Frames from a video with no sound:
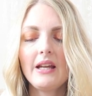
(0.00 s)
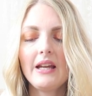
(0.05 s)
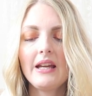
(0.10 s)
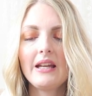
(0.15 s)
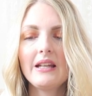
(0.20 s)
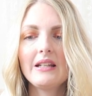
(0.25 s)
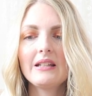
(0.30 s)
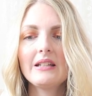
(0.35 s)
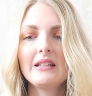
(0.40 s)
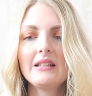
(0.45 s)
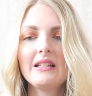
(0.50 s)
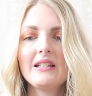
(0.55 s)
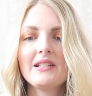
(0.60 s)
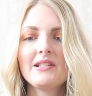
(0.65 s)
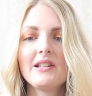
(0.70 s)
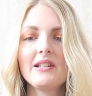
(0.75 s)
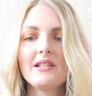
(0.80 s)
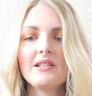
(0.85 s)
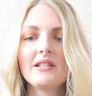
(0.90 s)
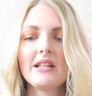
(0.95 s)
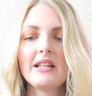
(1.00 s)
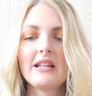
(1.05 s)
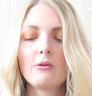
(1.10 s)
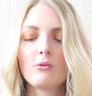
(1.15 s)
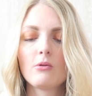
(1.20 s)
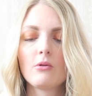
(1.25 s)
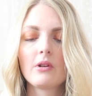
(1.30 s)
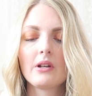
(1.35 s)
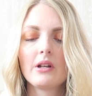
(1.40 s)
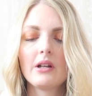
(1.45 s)
and this is the
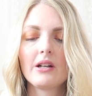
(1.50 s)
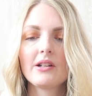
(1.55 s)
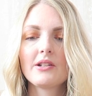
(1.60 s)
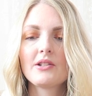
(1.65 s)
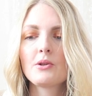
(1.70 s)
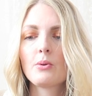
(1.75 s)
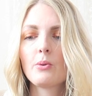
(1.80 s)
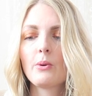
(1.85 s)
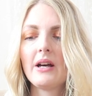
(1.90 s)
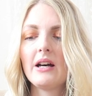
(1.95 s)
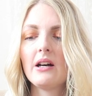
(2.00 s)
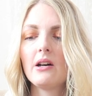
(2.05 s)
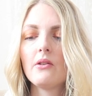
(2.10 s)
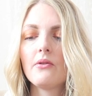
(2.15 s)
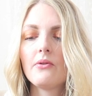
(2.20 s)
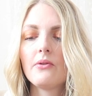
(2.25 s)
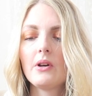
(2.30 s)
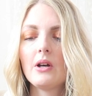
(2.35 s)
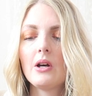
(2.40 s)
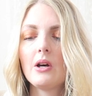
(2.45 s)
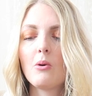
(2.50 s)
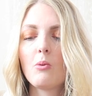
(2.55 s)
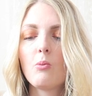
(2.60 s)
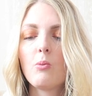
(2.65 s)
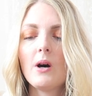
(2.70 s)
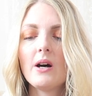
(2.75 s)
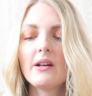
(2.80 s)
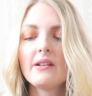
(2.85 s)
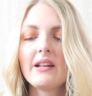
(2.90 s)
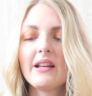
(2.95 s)
color
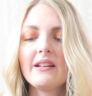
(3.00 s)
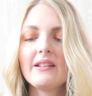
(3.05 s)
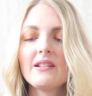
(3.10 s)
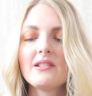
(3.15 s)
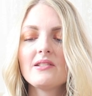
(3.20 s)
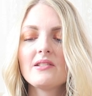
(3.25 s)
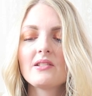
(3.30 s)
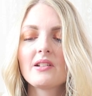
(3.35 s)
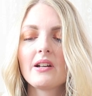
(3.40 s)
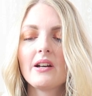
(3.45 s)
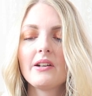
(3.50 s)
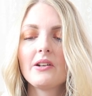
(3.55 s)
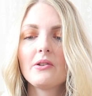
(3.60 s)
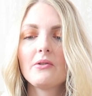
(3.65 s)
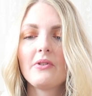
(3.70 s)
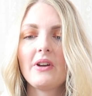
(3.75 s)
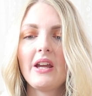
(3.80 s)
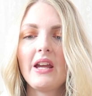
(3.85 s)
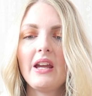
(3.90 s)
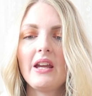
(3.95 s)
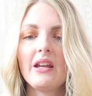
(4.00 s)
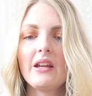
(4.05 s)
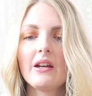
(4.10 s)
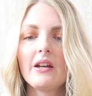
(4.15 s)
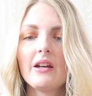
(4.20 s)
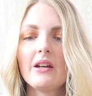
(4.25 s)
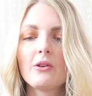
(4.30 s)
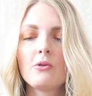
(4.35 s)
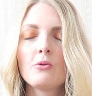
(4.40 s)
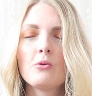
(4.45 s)
12-1, and this is kind of
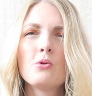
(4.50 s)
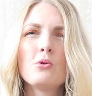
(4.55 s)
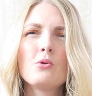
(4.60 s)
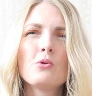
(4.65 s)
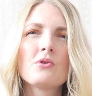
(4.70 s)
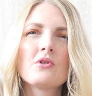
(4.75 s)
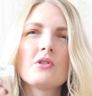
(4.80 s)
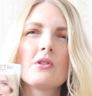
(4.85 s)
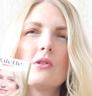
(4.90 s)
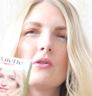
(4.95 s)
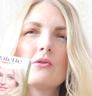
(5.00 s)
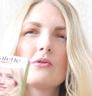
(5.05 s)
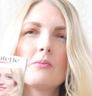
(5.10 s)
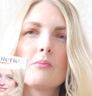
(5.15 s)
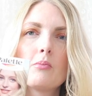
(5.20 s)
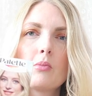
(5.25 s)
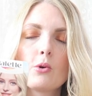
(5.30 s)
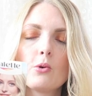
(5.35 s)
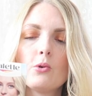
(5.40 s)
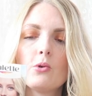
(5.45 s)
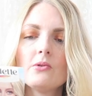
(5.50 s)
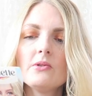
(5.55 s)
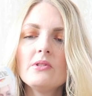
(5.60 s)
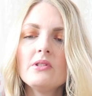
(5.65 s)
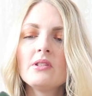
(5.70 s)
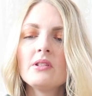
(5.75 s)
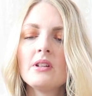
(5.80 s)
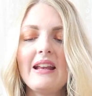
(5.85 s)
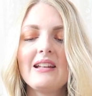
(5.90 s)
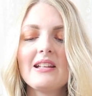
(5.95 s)
a cool toned
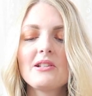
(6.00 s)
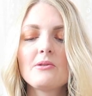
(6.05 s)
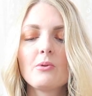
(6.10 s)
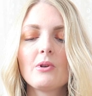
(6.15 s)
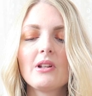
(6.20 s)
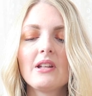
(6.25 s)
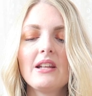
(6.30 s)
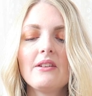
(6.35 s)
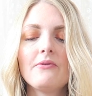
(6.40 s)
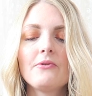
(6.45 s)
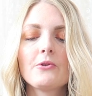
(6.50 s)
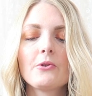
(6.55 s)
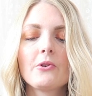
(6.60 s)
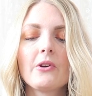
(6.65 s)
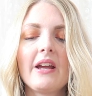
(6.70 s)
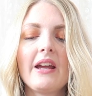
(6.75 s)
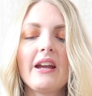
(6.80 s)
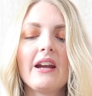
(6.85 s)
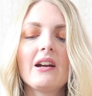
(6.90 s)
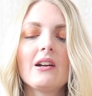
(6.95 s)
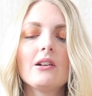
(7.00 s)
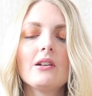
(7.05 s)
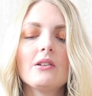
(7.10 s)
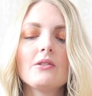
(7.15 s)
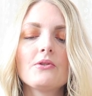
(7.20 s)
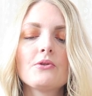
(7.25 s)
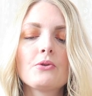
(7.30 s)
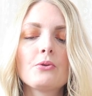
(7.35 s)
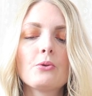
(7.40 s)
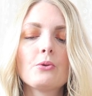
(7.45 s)
blonde, and this will lift your hair
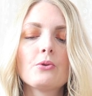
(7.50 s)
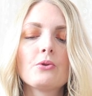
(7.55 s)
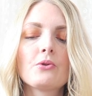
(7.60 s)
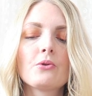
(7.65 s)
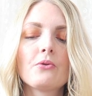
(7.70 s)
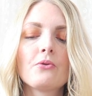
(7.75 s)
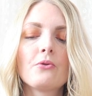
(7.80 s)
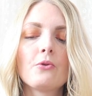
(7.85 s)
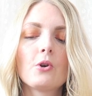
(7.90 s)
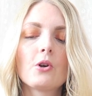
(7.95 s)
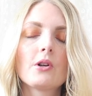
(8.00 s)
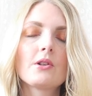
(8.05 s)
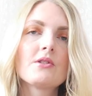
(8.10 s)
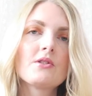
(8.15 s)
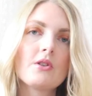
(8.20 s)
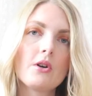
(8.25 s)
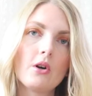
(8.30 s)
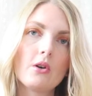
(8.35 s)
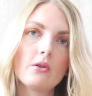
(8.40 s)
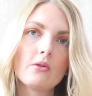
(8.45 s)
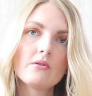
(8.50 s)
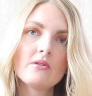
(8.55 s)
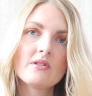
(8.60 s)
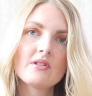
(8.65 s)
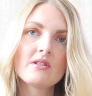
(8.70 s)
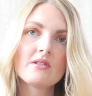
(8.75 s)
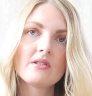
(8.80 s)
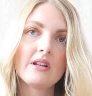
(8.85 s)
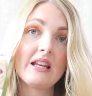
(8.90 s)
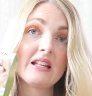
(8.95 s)
2 to 4
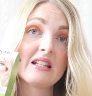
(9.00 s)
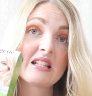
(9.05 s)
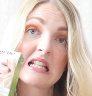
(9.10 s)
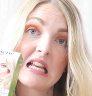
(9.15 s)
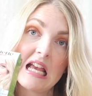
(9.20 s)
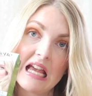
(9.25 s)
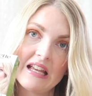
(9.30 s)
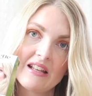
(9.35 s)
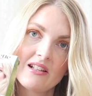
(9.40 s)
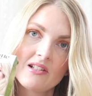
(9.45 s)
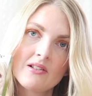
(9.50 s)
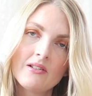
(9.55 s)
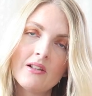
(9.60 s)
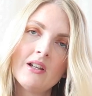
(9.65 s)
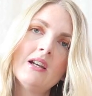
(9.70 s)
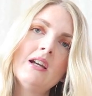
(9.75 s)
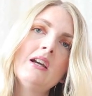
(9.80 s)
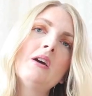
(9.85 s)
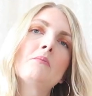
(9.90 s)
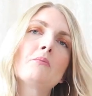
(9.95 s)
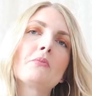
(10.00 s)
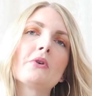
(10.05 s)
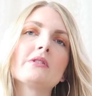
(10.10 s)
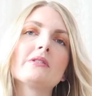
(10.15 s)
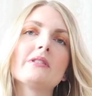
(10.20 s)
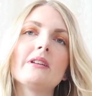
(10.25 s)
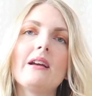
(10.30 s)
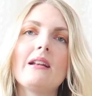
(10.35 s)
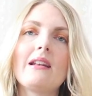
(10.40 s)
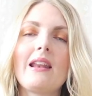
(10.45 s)
tones, it says.
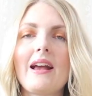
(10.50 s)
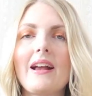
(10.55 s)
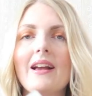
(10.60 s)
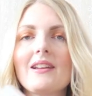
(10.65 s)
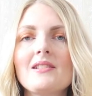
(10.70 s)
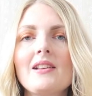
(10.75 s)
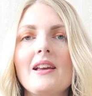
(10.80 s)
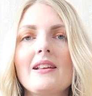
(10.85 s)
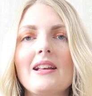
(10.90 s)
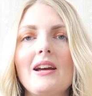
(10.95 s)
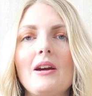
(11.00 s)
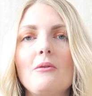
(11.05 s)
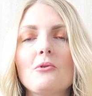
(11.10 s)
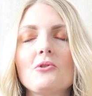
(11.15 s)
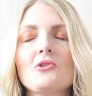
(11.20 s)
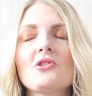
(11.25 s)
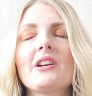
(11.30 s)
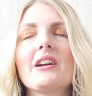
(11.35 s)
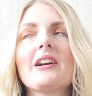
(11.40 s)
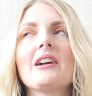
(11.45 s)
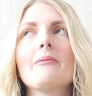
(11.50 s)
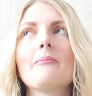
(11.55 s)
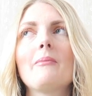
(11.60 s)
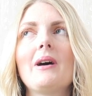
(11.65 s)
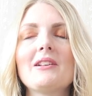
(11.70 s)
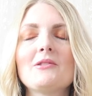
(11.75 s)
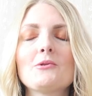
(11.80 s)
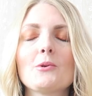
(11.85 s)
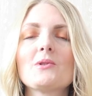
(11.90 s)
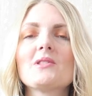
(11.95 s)
But like I said, I will share
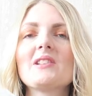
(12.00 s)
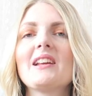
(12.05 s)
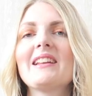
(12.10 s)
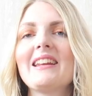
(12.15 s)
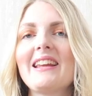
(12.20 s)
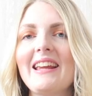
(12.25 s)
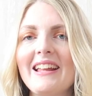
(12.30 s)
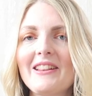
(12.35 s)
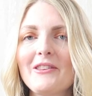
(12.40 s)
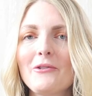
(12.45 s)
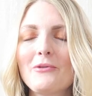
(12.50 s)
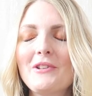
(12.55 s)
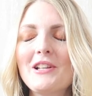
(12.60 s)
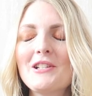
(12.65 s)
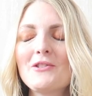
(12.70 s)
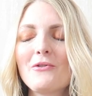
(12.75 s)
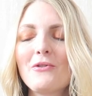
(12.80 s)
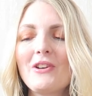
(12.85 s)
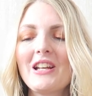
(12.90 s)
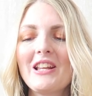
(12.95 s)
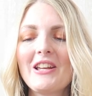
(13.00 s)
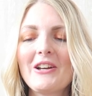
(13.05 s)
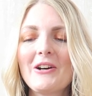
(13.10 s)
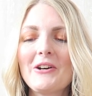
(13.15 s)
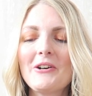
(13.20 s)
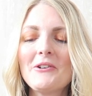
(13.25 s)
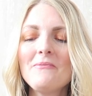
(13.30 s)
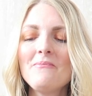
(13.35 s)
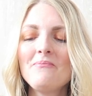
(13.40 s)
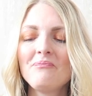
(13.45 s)
my thoughts at the end of this
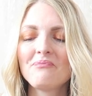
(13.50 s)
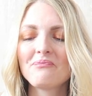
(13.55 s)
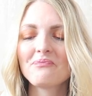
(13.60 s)
video.